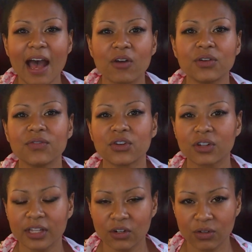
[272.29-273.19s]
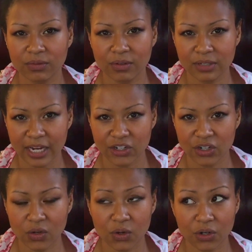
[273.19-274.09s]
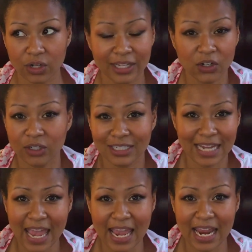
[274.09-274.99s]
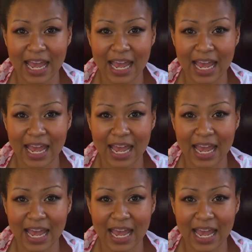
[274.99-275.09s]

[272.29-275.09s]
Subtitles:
out of your clinical rotation or your clinical day